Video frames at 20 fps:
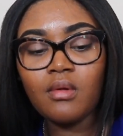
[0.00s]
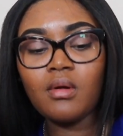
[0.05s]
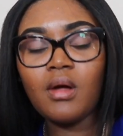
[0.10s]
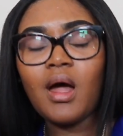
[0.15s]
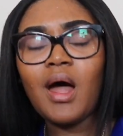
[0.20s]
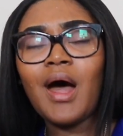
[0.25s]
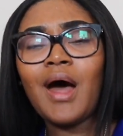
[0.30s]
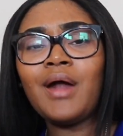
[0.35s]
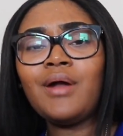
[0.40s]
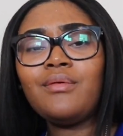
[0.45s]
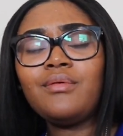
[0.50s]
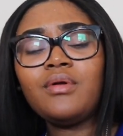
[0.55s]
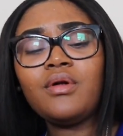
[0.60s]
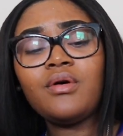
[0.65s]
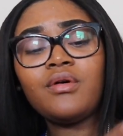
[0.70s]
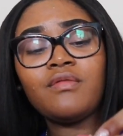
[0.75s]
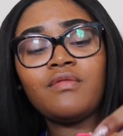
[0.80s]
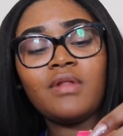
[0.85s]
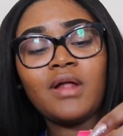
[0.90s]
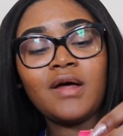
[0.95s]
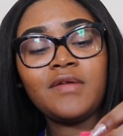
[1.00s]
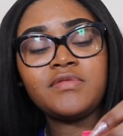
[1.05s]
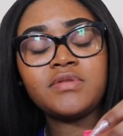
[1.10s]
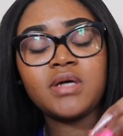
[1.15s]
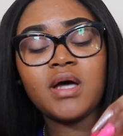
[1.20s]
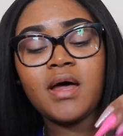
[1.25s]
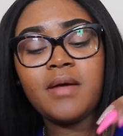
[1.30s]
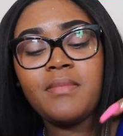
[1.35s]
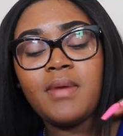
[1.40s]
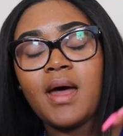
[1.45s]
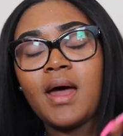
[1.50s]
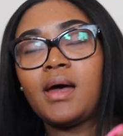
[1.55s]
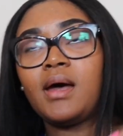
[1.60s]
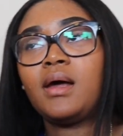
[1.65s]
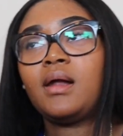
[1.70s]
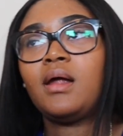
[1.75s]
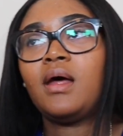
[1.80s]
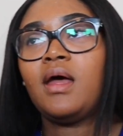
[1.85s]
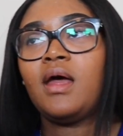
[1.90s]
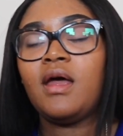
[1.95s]
I don't know if Lifetime
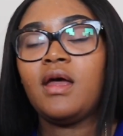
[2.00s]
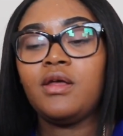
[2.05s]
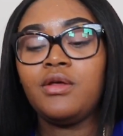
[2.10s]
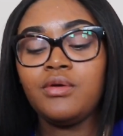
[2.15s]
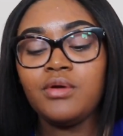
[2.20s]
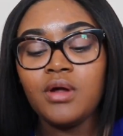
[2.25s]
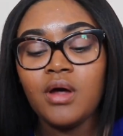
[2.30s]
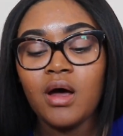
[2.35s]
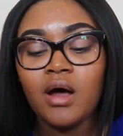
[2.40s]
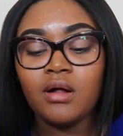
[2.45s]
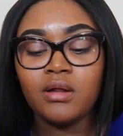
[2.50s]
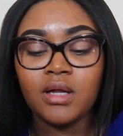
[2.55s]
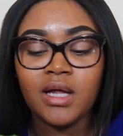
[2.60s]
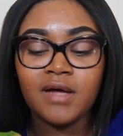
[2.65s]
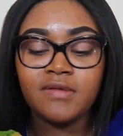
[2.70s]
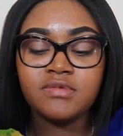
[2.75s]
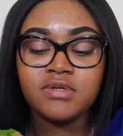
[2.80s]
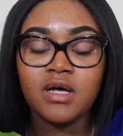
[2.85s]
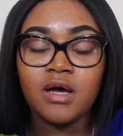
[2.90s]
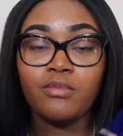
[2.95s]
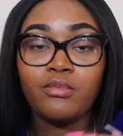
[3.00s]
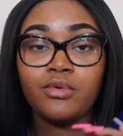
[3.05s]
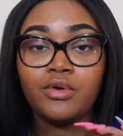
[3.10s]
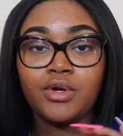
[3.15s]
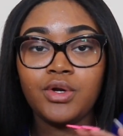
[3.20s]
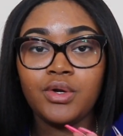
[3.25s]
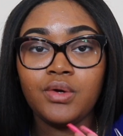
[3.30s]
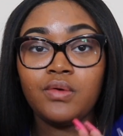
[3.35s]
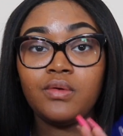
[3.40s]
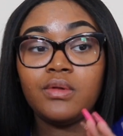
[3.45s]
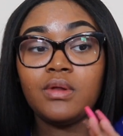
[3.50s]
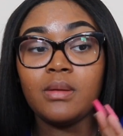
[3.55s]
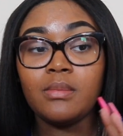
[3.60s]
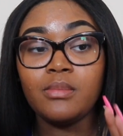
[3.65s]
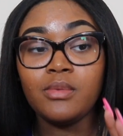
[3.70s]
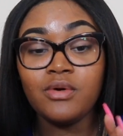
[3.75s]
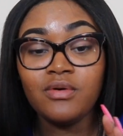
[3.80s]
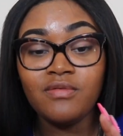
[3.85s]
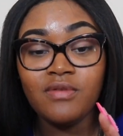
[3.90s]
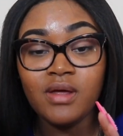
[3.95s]
had you know how Lifetime will do the
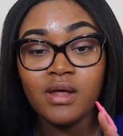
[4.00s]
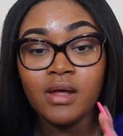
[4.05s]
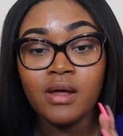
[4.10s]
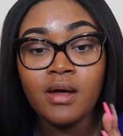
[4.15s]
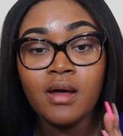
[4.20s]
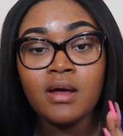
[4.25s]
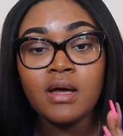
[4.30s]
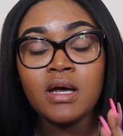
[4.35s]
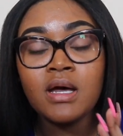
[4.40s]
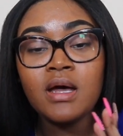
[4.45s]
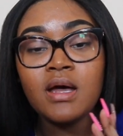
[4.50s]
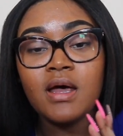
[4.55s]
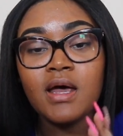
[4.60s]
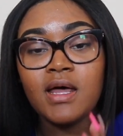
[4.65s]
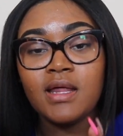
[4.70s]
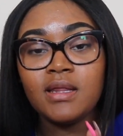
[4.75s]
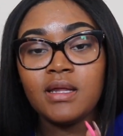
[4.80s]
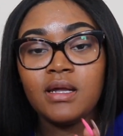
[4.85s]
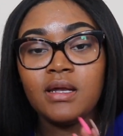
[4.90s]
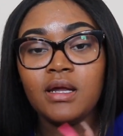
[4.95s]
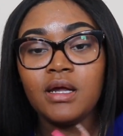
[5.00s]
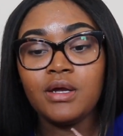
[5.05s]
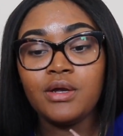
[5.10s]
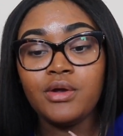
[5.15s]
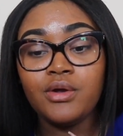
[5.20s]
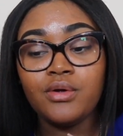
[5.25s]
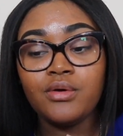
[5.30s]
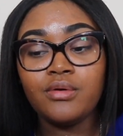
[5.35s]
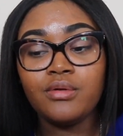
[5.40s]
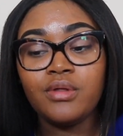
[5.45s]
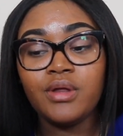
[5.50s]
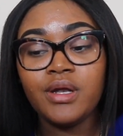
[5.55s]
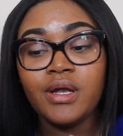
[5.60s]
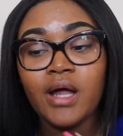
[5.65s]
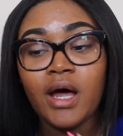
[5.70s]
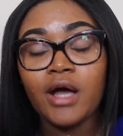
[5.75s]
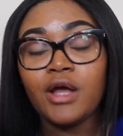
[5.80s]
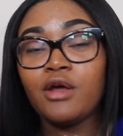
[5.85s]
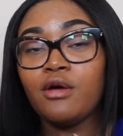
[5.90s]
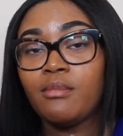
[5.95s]
movie and then they do the
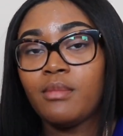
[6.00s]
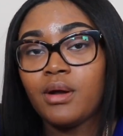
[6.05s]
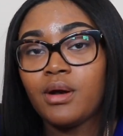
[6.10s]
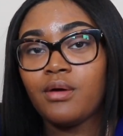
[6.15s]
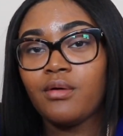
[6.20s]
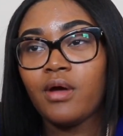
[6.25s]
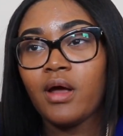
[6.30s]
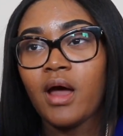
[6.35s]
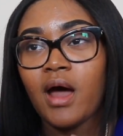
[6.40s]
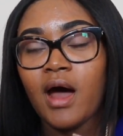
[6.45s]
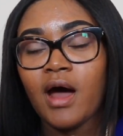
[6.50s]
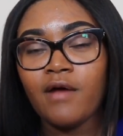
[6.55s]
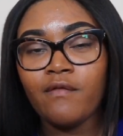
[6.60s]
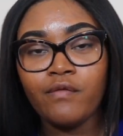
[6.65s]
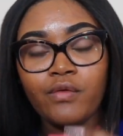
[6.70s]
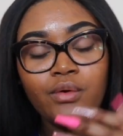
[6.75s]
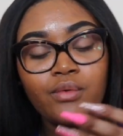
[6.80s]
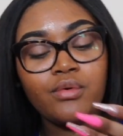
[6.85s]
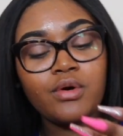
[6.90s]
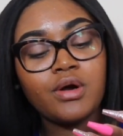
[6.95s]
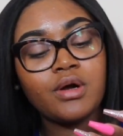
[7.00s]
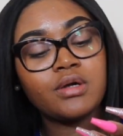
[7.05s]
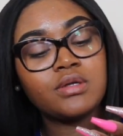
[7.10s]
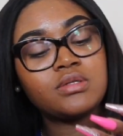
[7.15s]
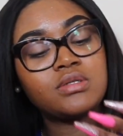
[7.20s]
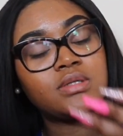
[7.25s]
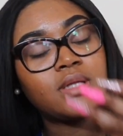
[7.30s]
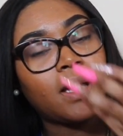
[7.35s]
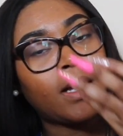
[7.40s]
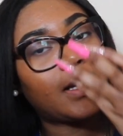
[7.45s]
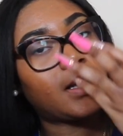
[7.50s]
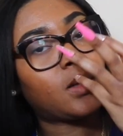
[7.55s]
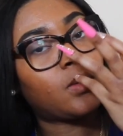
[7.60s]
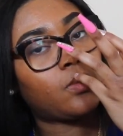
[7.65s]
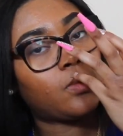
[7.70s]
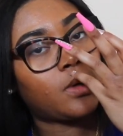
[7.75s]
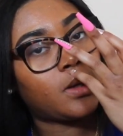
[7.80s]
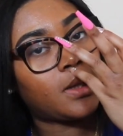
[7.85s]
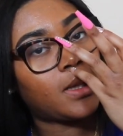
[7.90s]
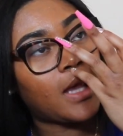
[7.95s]
documentary afterwards, like the
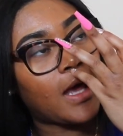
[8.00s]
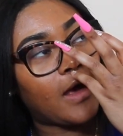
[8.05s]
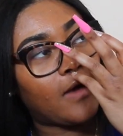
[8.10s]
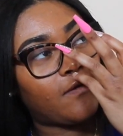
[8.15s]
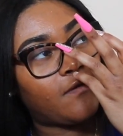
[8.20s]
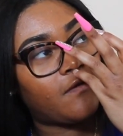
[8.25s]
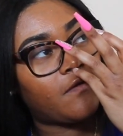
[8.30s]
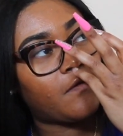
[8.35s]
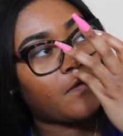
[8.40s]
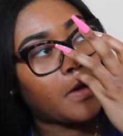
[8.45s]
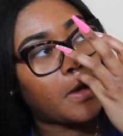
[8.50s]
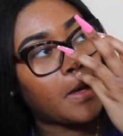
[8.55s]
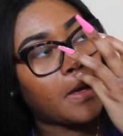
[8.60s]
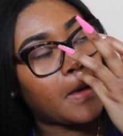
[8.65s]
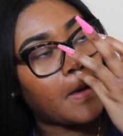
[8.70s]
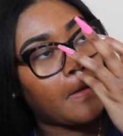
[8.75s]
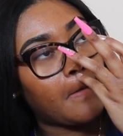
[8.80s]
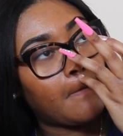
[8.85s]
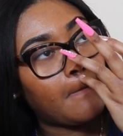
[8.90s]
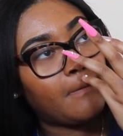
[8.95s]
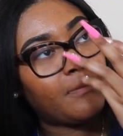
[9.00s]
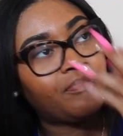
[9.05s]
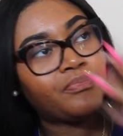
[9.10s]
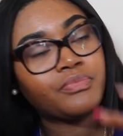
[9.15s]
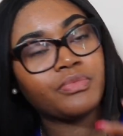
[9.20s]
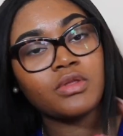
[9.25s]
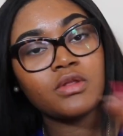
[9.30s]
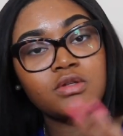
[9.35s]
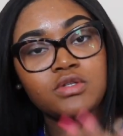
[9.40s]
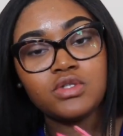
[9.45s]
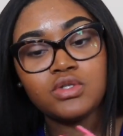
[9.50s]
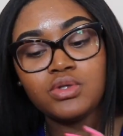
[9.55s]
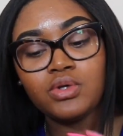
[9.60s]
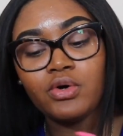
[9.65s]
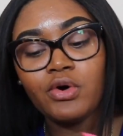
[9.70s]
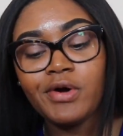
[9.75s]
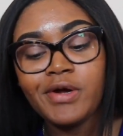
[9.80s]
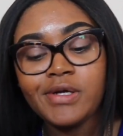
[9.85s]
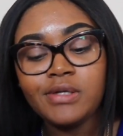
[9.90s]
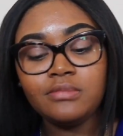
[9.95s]
real life
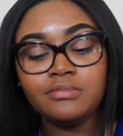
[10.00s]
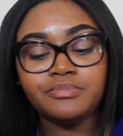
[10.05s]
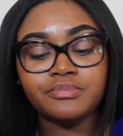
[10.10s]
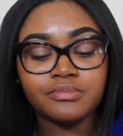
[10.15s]
story.